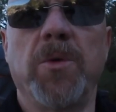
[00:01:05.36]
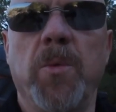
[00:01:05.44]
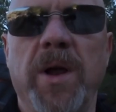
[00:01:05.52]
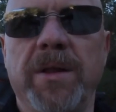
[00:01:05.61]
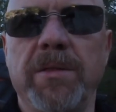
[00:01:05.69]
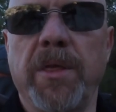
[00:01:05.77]
that
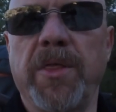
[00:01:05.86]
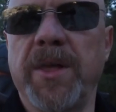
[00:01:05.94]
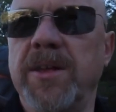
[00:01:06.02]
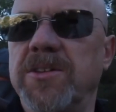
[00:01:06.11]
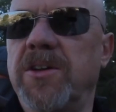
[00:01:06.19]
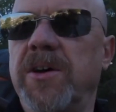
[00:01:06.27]
one of the
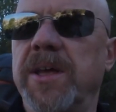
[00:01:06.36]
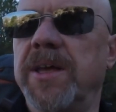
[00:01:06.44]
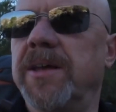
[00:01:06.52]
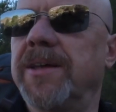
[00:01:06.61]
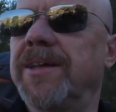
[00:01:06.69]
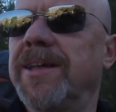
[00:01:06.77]
things I
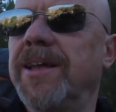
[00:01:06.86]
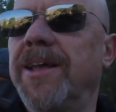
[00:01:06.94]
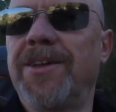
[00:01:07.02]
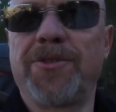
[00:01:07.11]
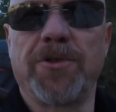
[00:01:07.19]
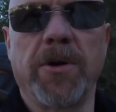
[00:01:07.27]

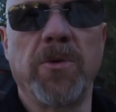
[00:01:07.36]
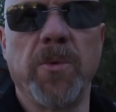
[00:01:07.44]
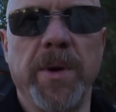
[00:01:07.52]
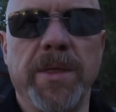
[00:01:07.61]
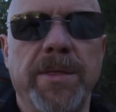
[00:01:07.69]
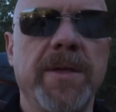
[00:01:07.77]
struggle
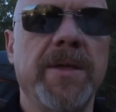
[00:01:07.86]
with